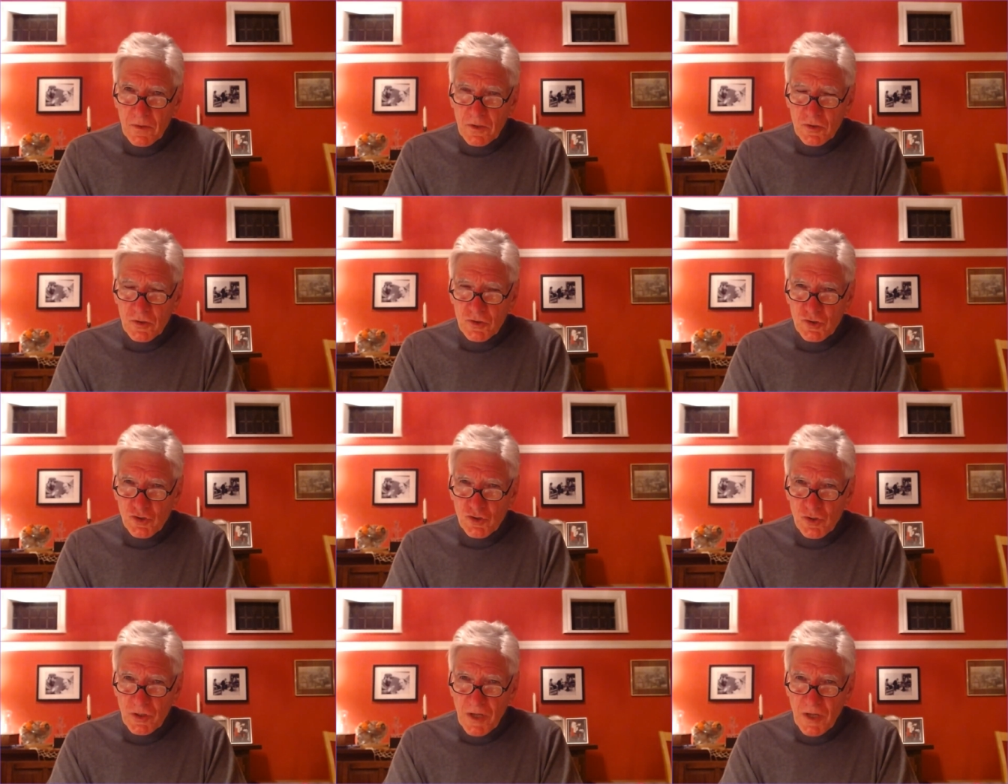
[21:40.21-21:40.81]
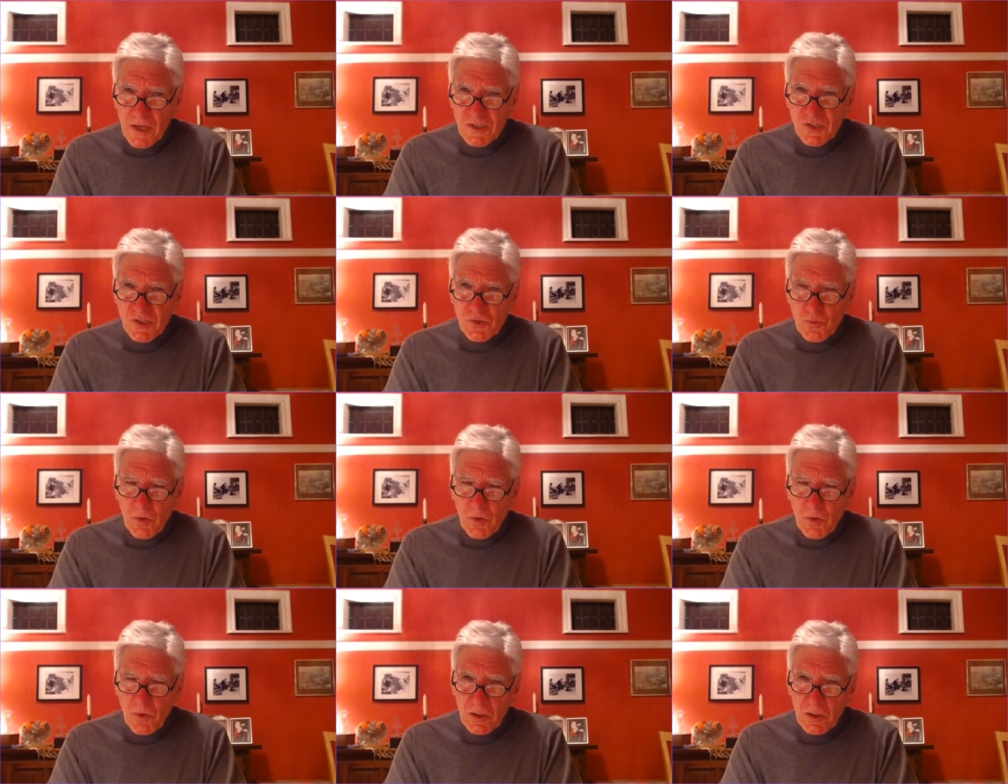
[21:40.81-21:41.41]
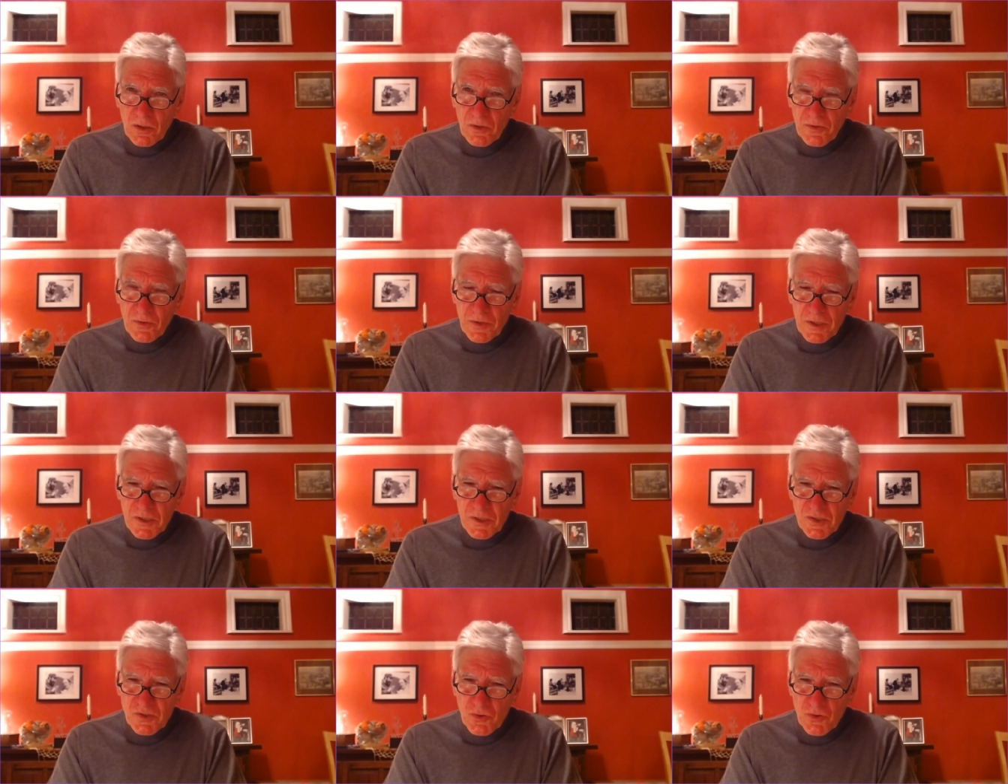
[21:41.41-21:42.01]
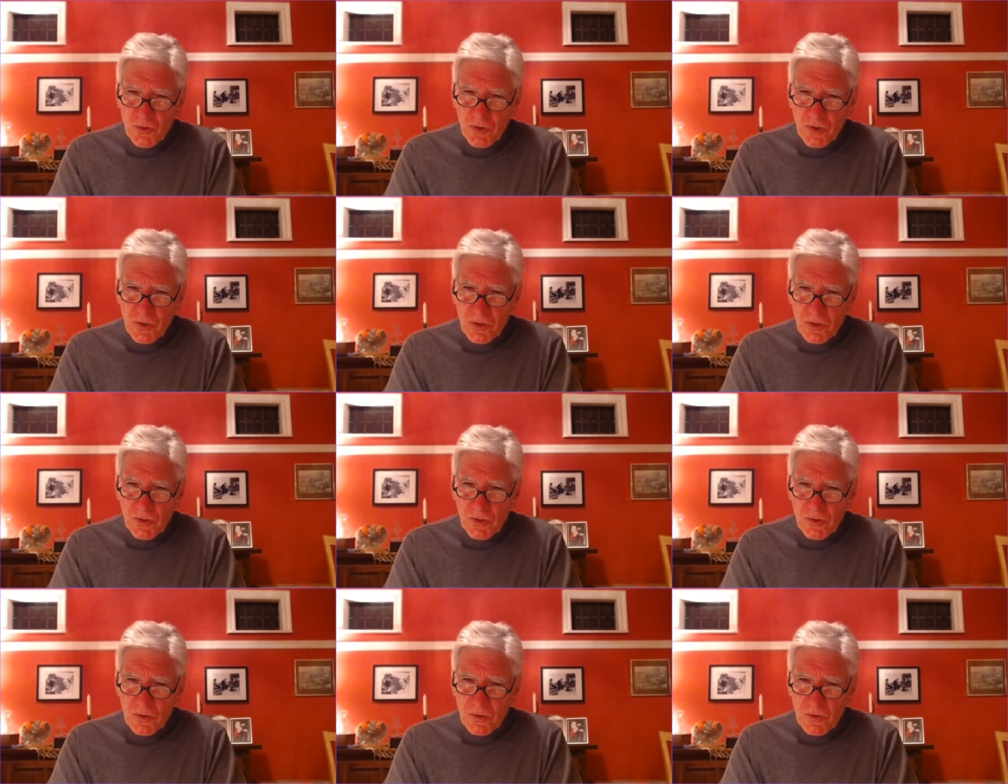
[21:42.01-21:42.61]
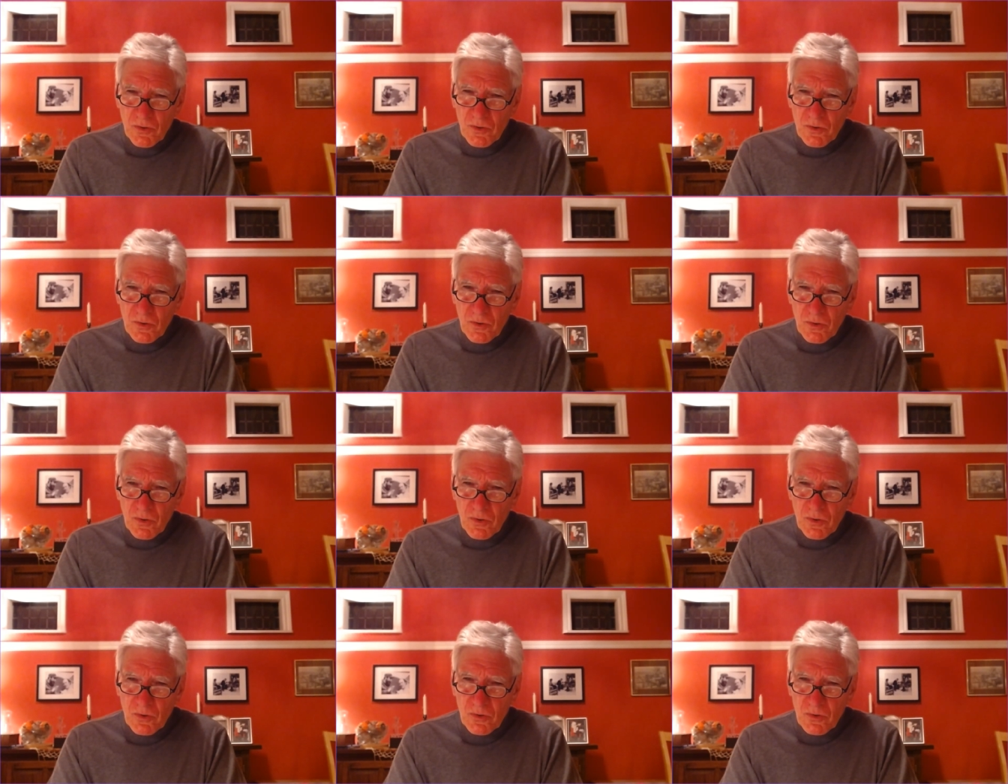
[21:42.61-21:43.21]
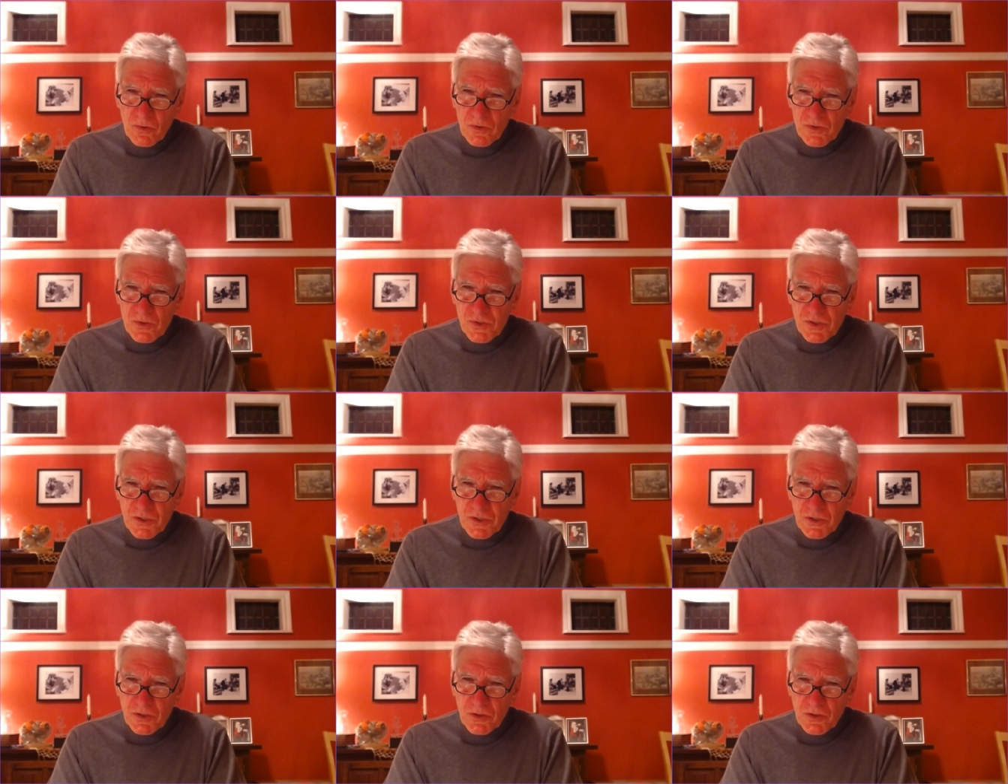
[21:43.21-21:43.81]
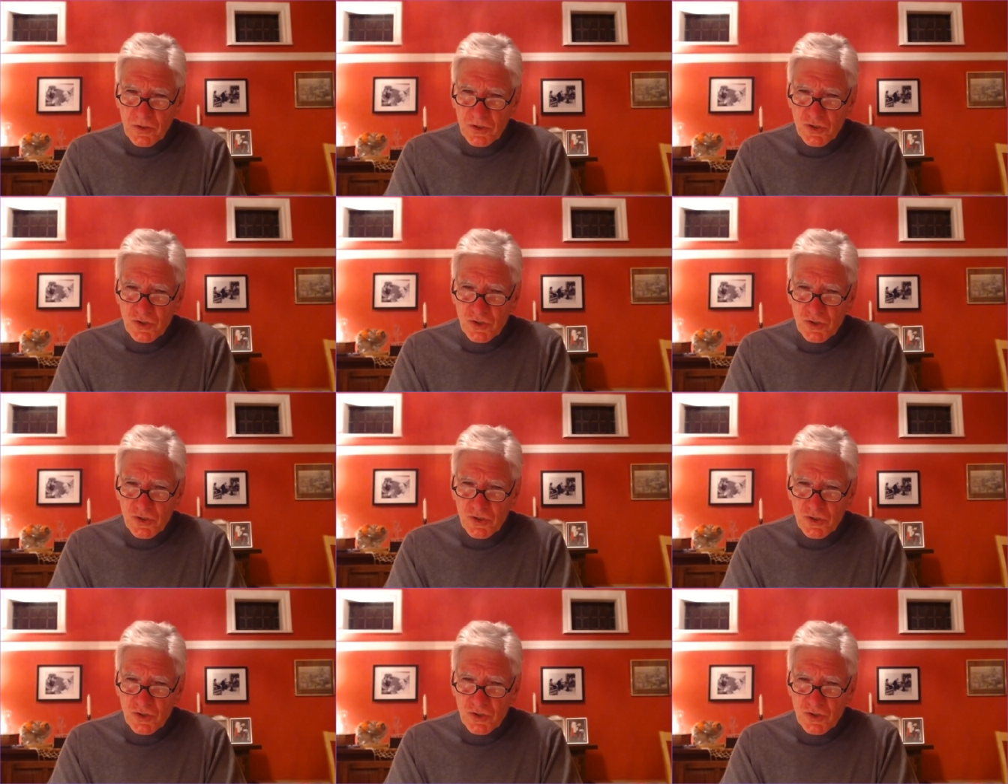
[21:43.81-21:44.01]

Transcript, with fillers: should I swallow this or, or is it good?